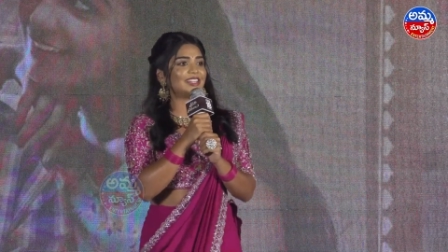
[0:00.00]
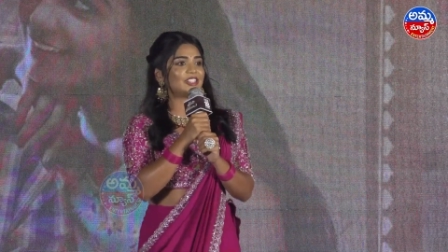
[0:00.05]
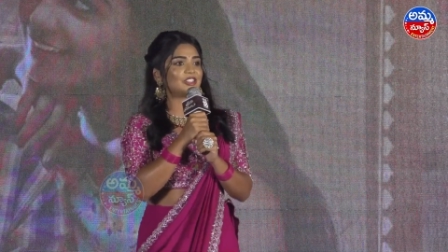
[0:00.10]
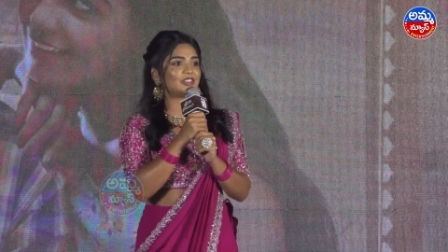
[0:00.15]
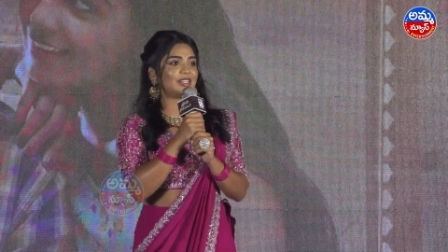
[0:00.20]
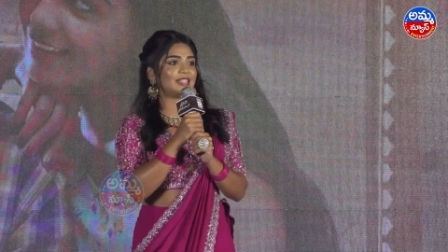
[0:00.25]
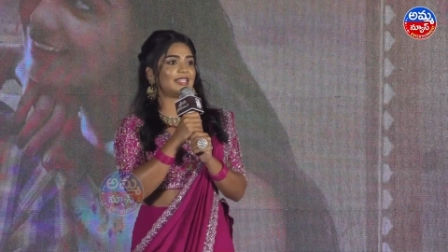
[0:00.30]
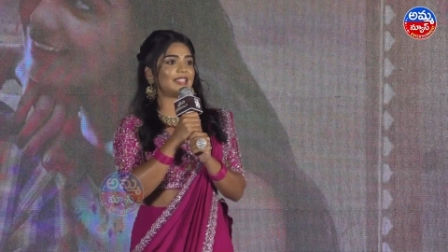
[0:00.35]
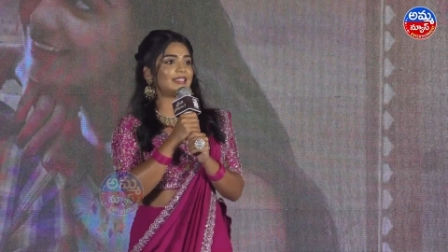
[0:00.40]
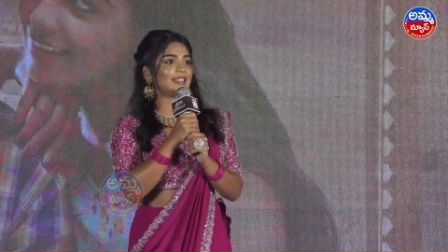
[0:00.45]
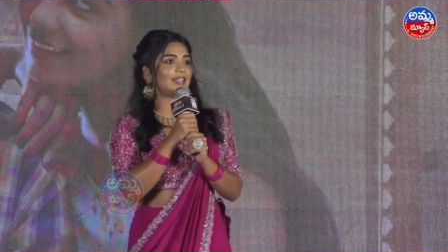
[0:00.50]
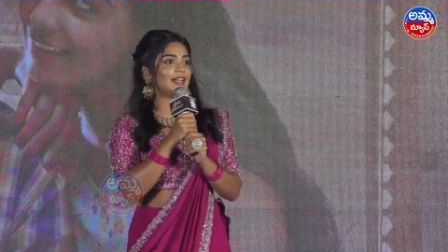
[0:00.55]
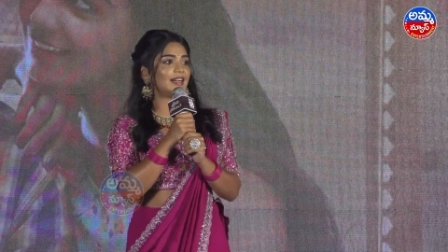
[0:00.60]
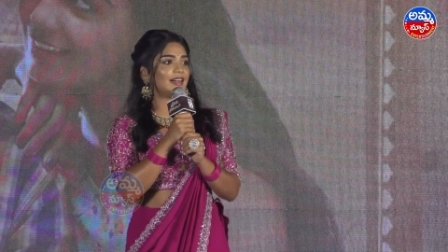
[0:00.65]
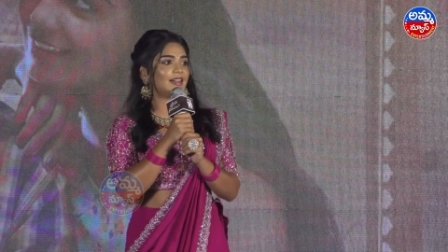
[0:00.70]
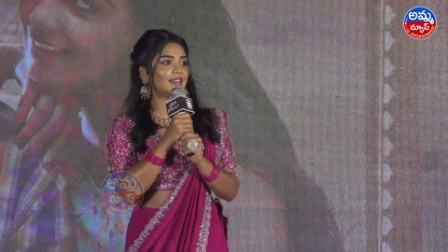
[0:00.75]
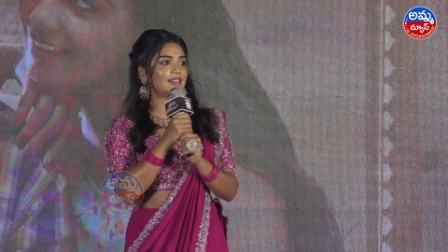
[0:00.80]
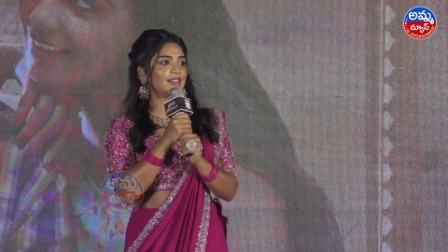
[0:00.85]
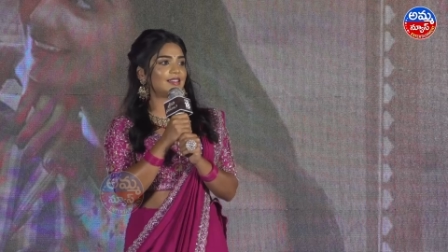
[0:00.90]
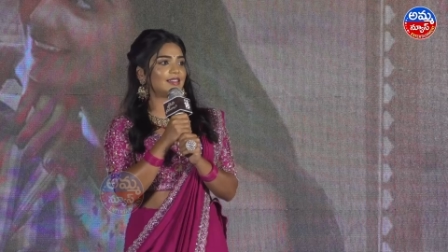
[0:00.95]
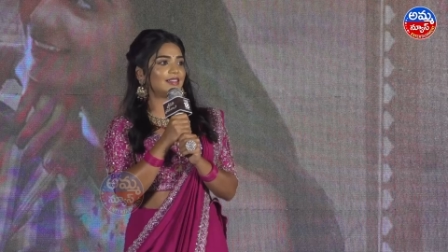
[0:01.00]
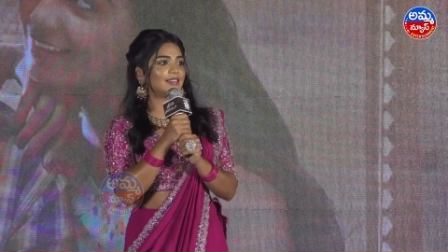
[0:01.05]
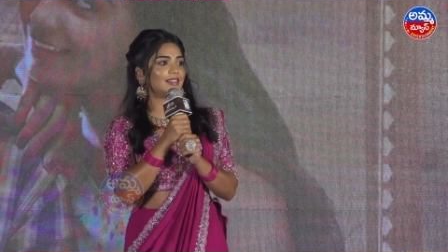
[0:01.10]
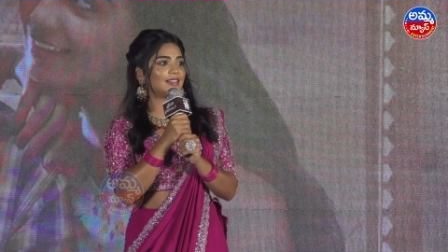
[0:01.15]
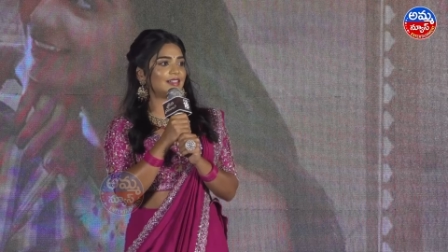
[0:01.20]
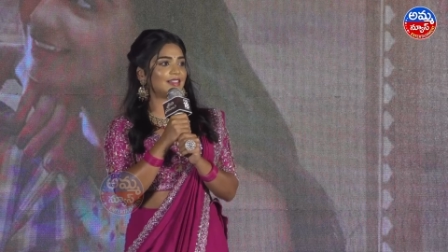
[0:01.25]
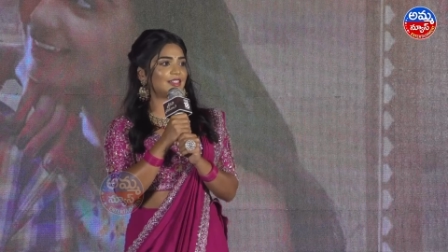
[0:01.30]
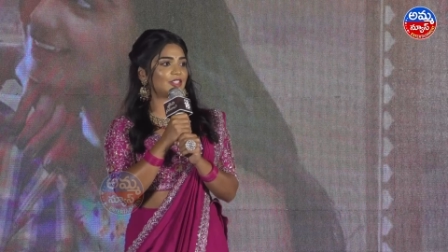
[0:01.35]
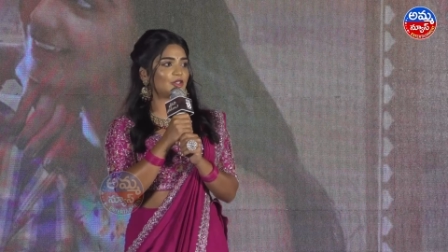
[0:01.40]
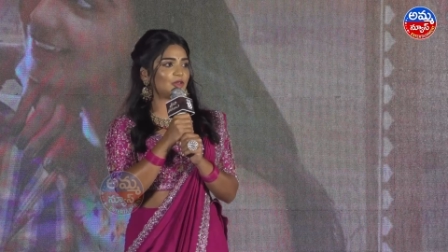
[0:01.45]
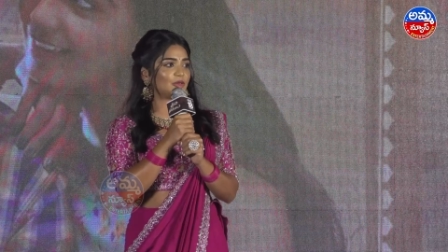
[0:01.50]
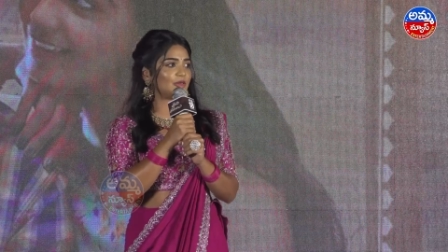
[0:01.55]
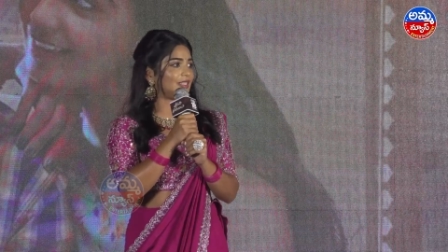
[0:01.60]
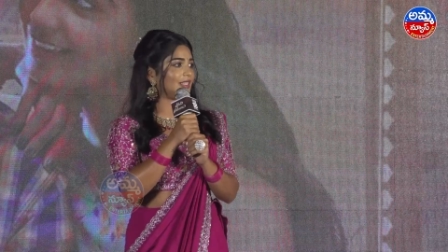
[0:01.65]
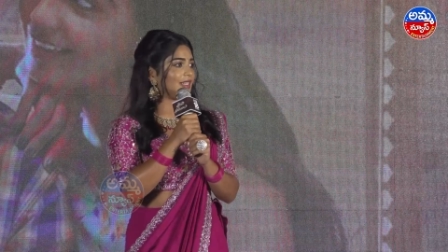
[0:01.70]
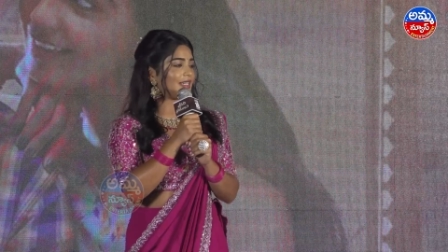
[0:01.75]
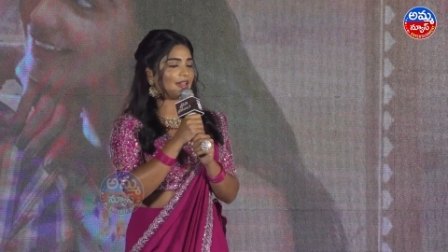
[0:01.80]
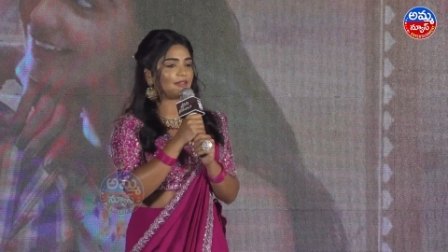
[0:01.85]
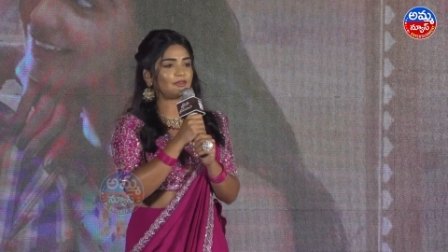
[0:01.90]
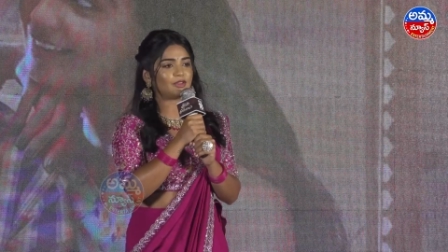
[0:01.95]
Srihita, uh,
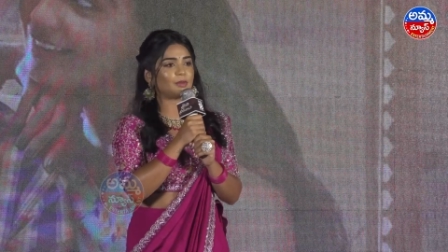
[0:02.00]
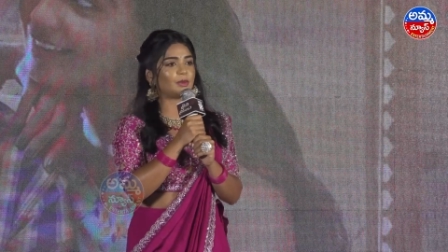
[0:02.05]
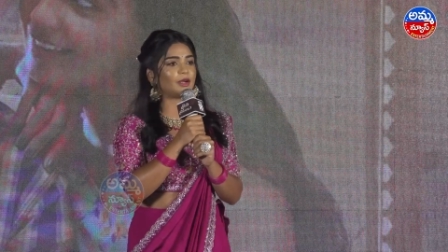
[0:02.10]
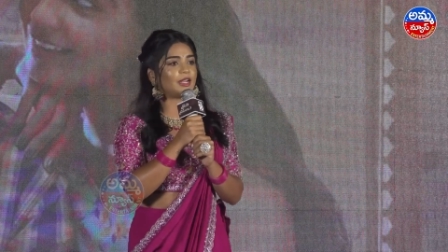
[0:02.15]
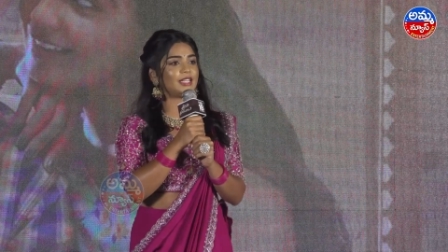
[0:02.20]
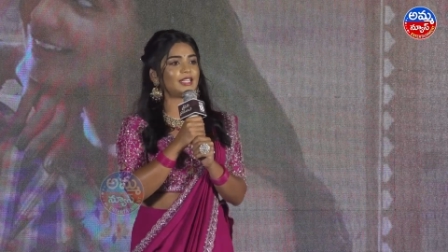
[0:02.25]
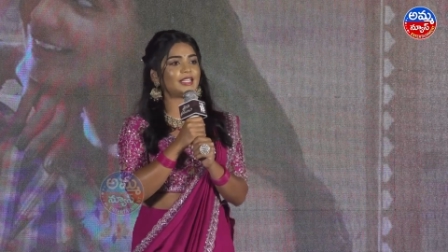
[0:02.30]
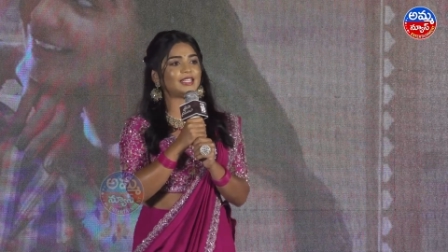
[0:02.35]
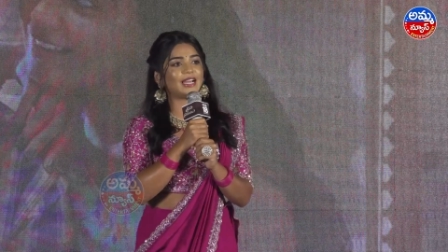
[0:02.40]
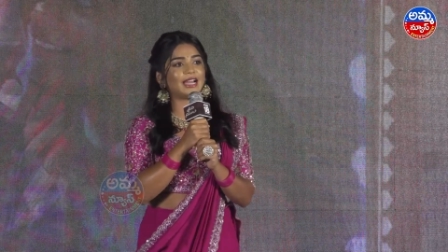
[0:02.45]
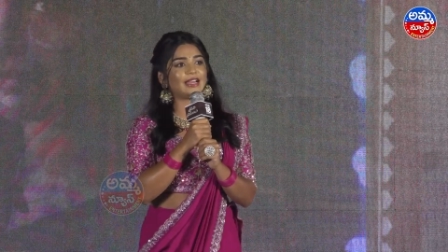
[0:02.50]
Shruti, everybody.